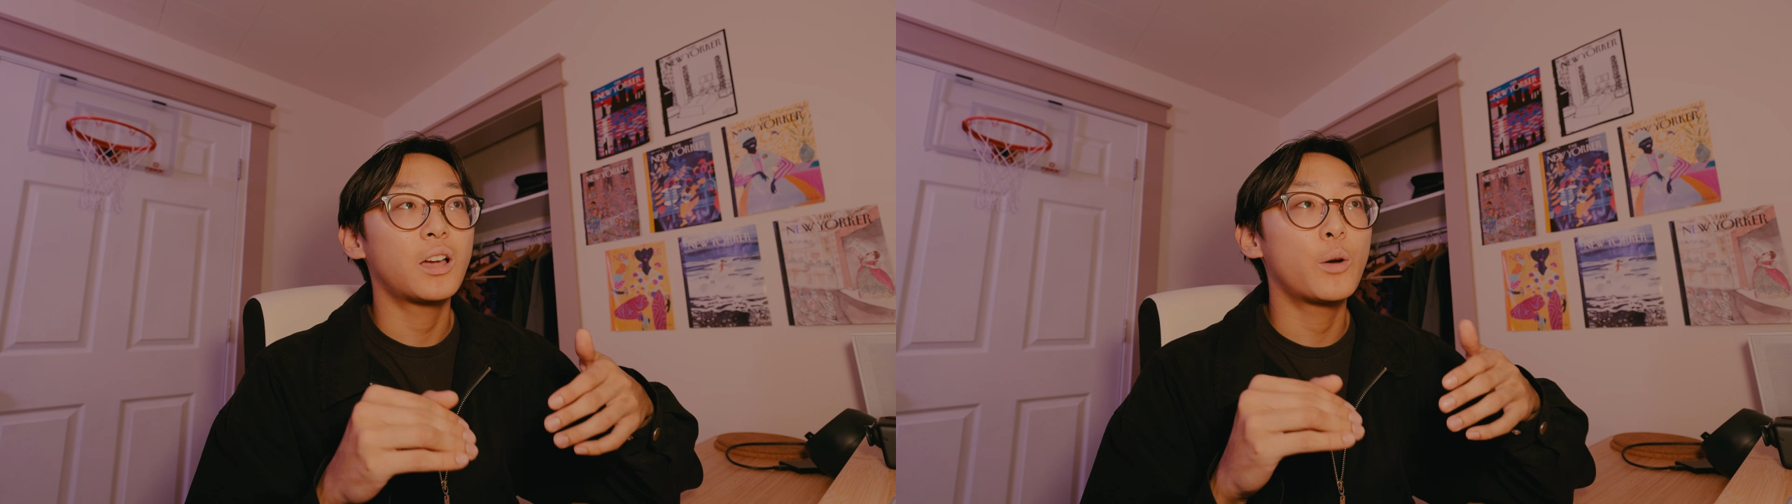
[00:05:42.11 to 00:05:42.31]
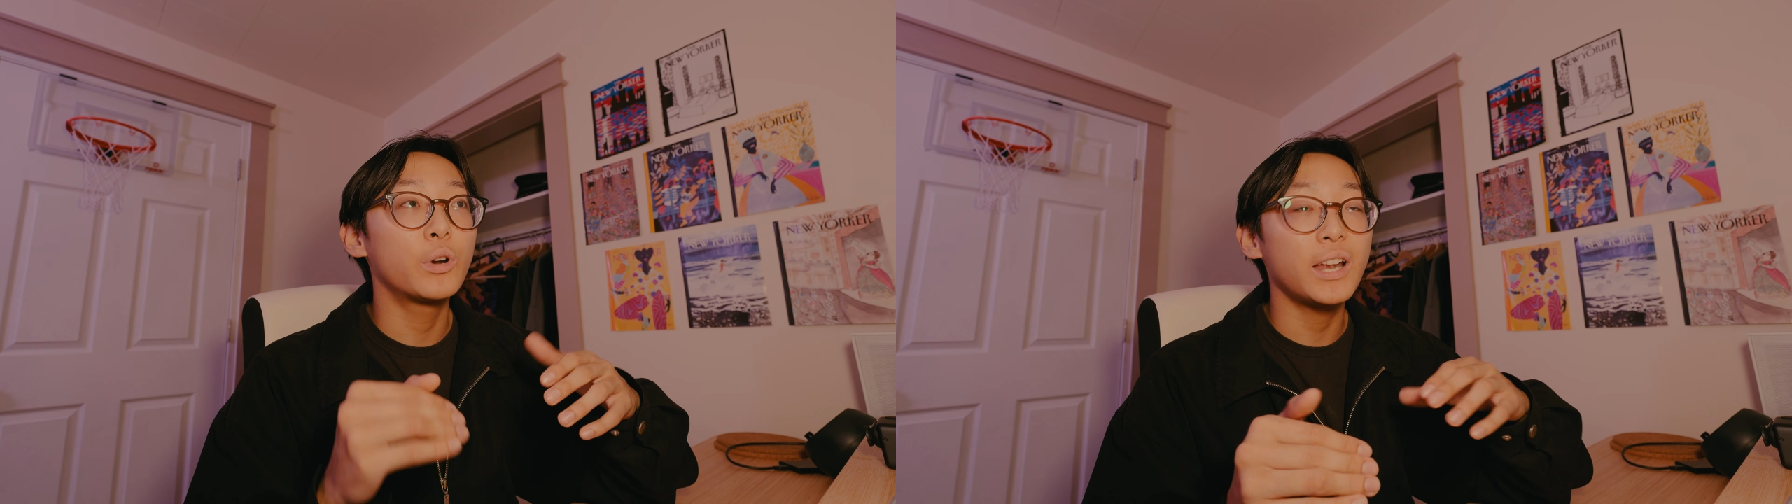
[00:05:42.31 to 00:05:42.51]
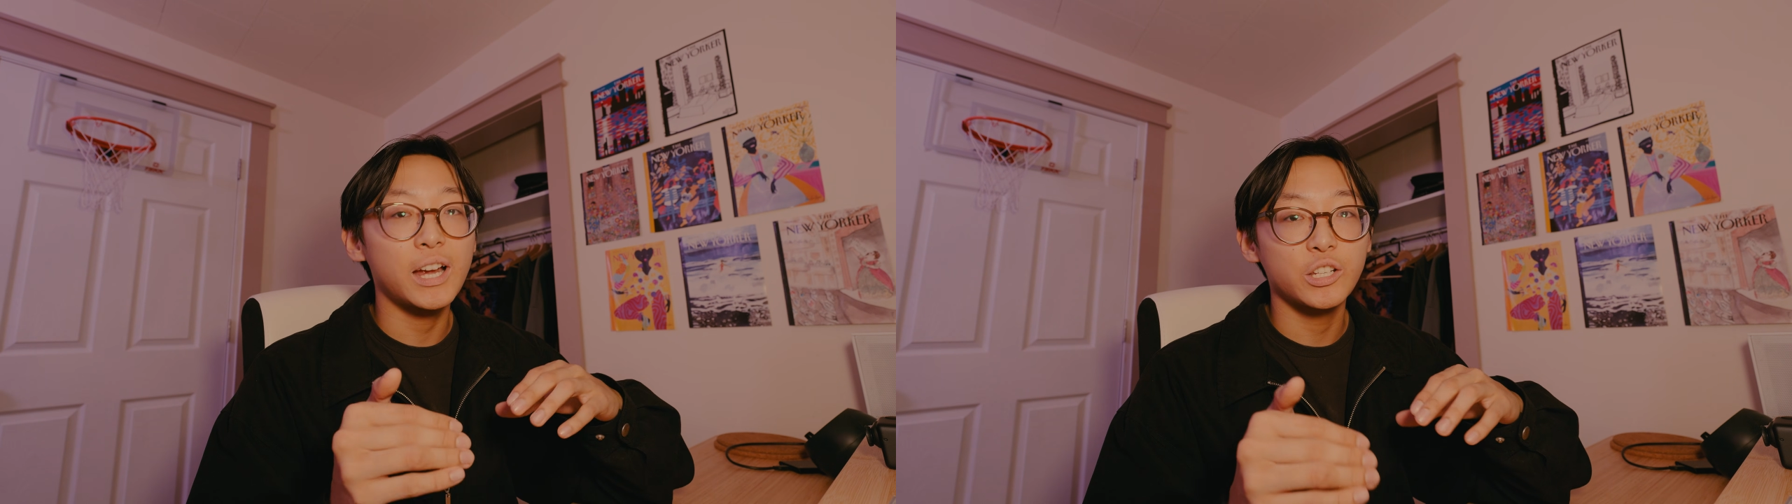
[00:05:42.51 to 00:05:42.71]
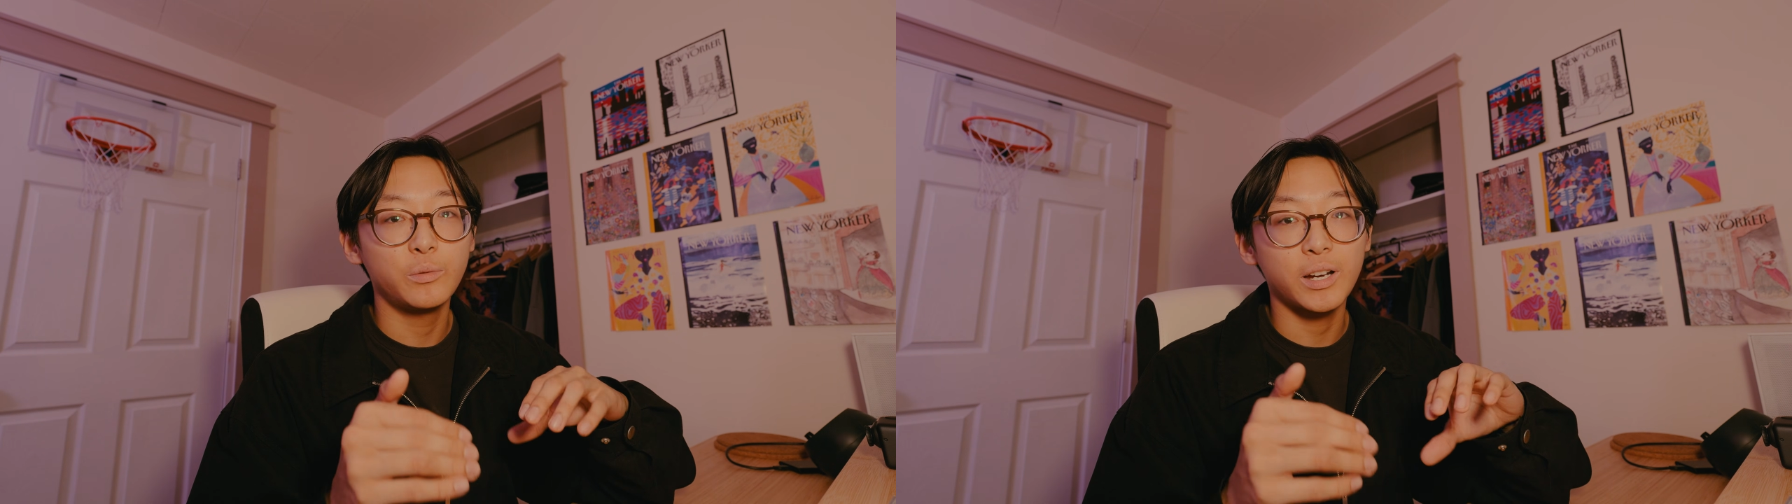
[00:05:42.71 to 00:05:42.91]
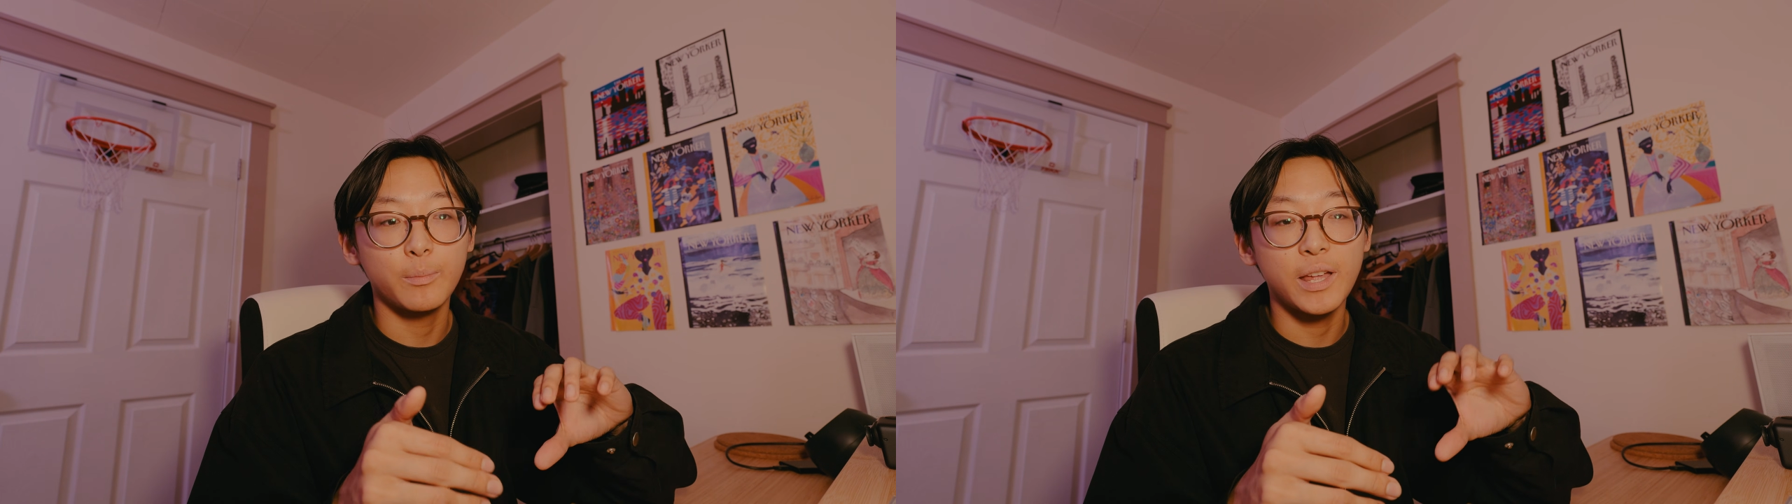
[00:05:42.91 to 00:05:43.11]
I wouldn't actually
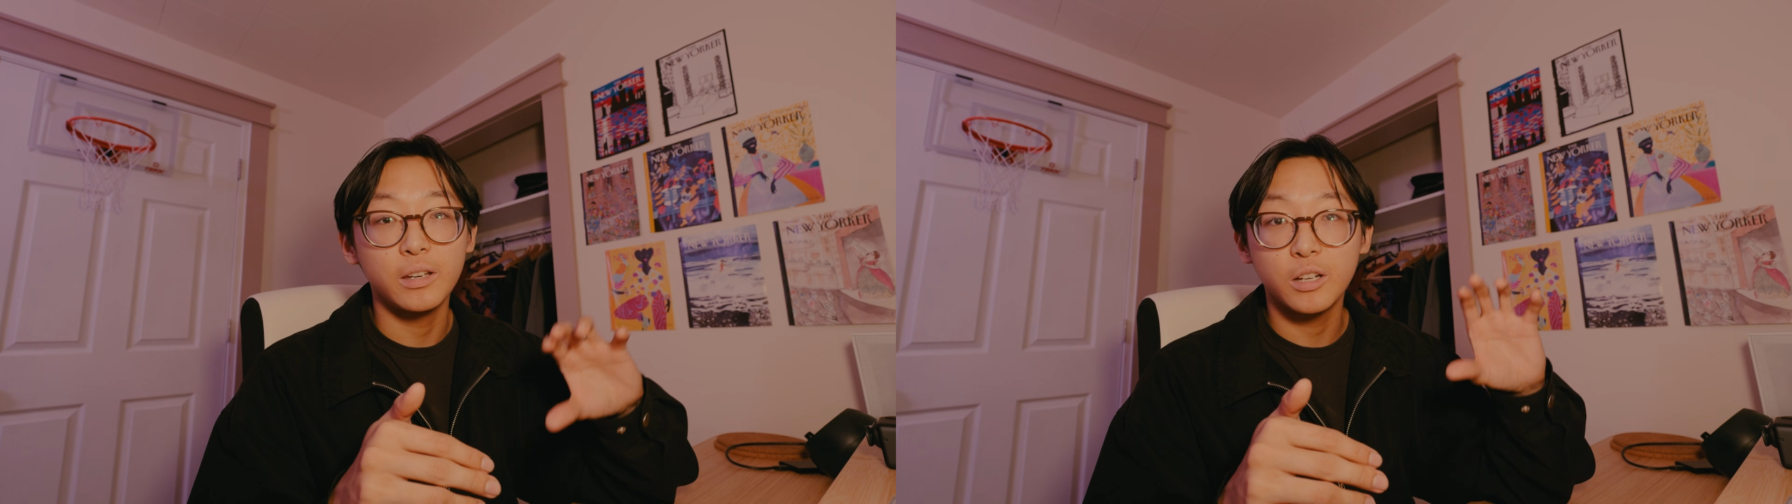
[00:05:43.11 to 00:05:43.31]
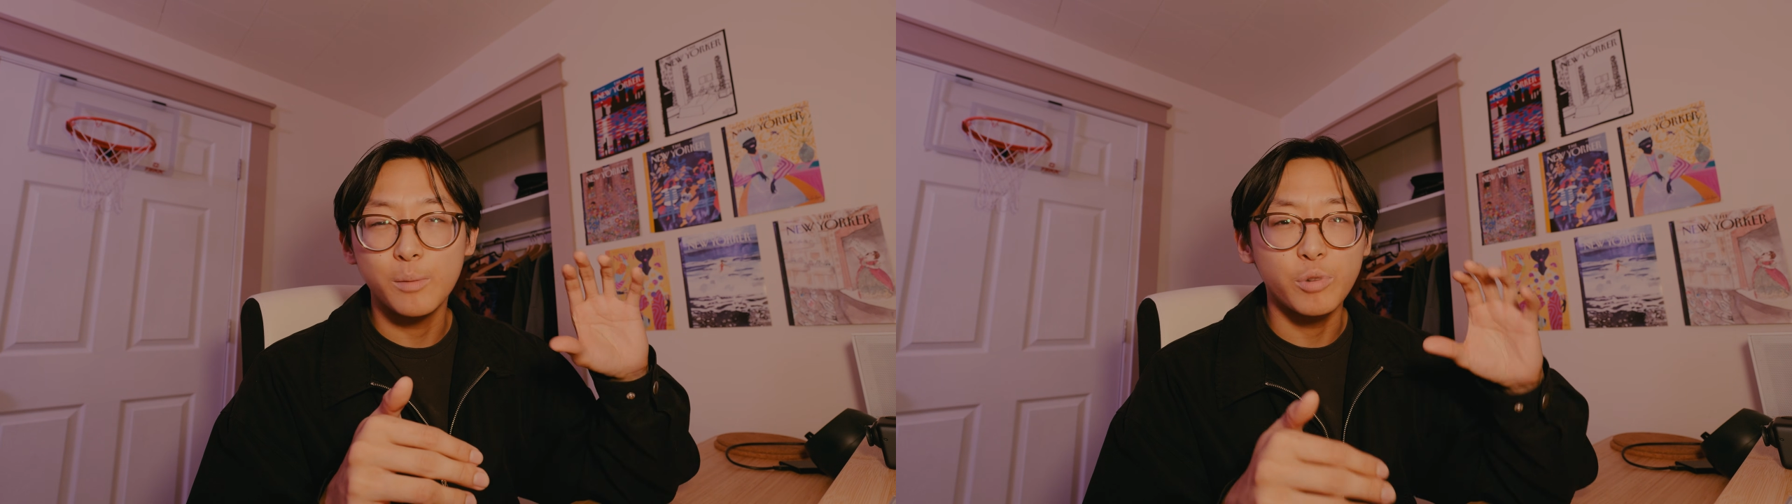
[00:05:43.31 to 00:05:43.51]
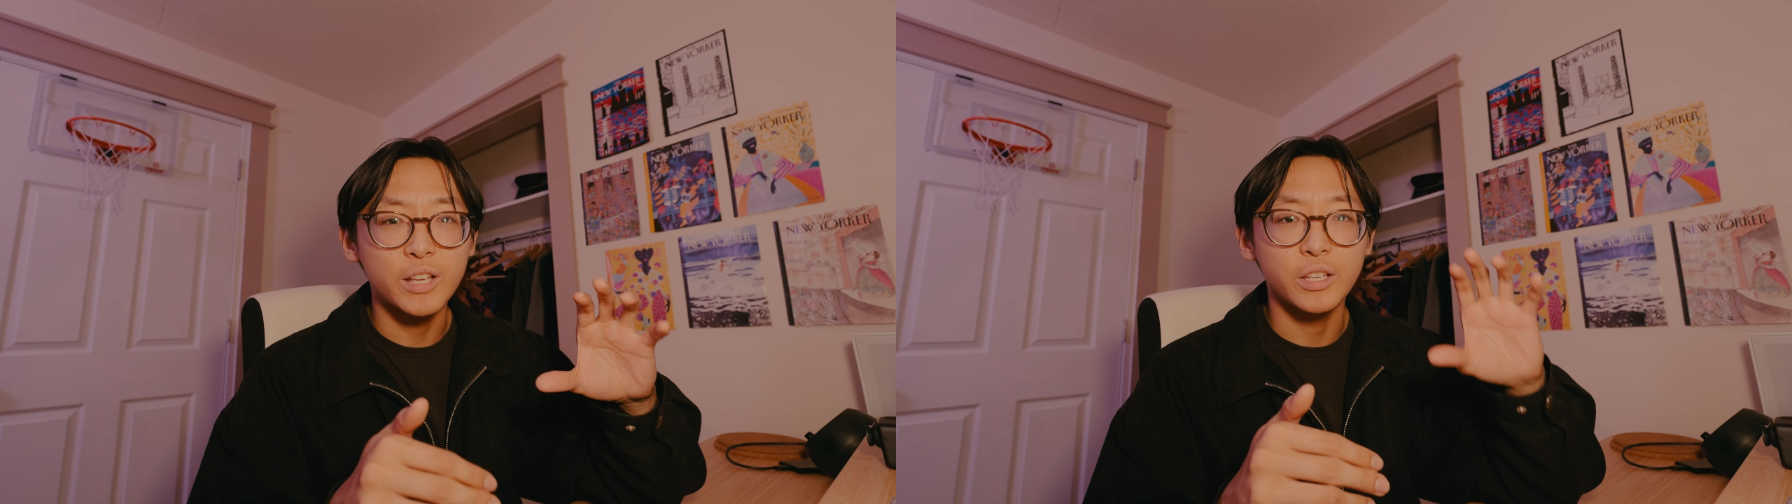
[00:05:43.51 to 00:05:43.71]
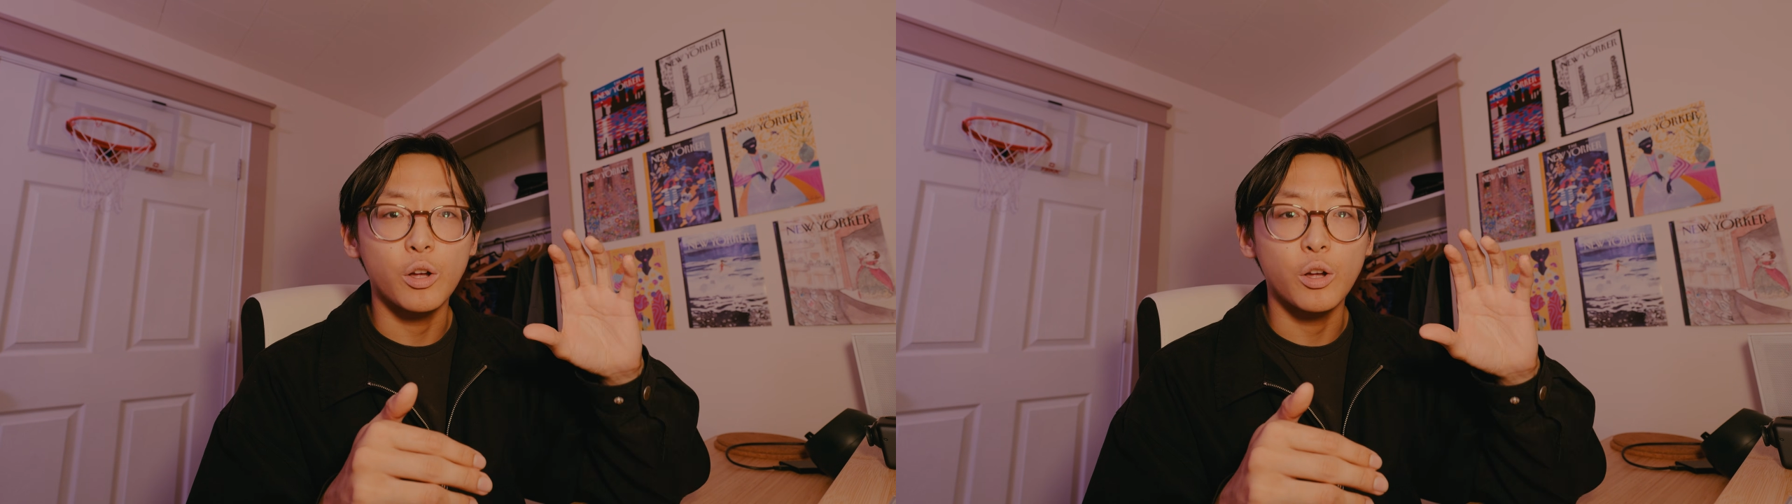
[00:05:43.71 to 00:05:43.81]
recommend compressing